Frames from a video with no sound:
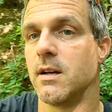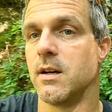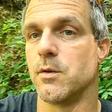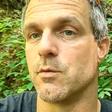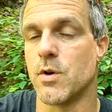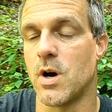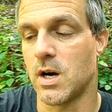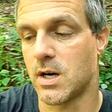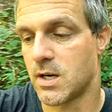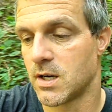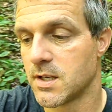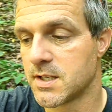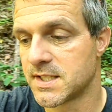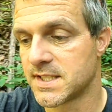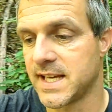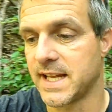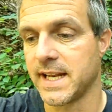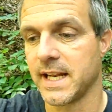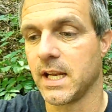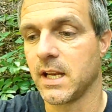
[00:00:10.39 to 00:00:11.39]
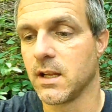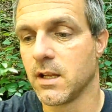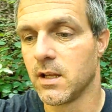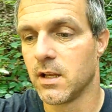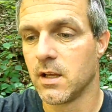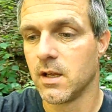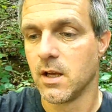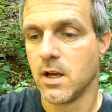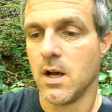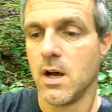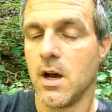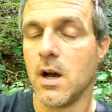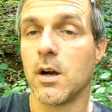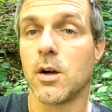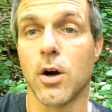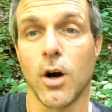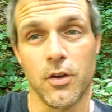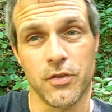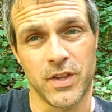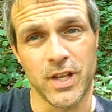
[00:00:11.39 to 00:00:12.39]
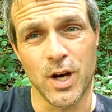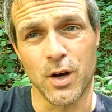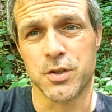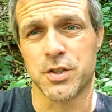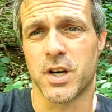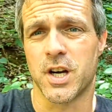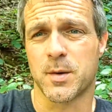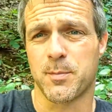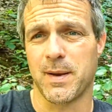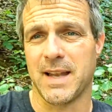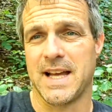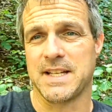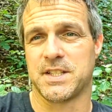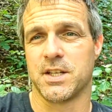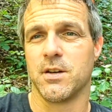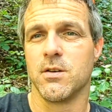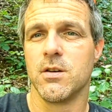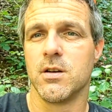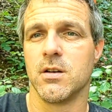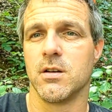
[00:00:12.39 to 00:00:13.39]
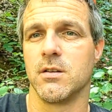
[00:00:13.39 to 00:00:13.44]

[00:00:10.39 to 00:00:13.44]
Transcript: rock setting called the Ozark Plateau.